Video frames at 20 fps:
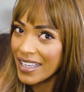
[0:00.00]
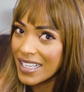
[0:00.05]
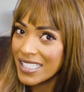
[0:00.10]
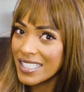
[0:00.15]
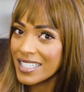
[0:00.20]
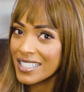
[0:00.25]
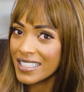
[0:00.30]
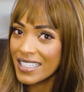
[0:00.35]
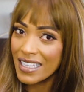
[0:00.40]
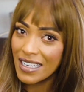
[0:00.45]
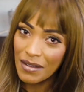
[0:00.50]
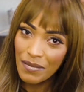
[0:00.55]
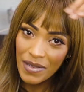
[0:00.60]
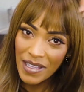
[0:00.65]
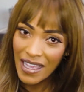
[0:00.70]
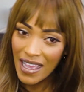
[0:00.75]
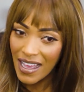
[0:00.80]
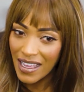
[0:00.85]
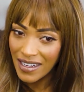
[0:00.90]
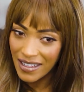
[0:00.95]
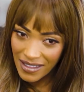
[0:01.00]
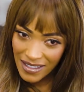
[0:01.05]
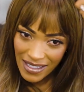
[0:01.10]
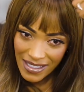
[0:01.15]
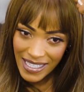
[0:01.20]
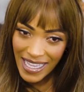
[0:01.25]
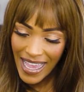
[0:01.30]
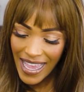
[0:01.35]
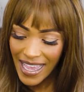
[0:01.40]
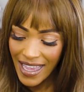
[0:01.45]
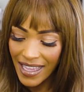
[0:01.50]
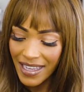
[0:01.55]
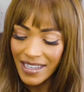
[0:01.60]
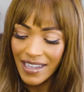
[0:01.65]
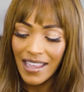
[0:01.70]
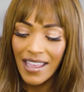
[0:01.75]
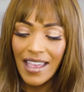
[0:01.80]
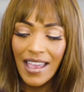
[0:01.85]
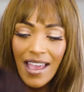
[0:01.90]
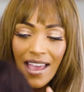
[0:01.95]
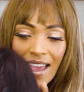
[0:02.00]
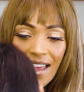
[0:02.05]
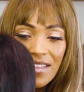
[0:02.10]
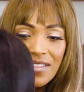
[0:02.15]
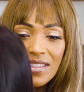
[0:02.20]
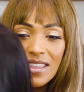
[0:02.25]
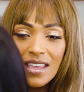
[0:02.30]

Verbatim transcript: She's gonna be out of this head. And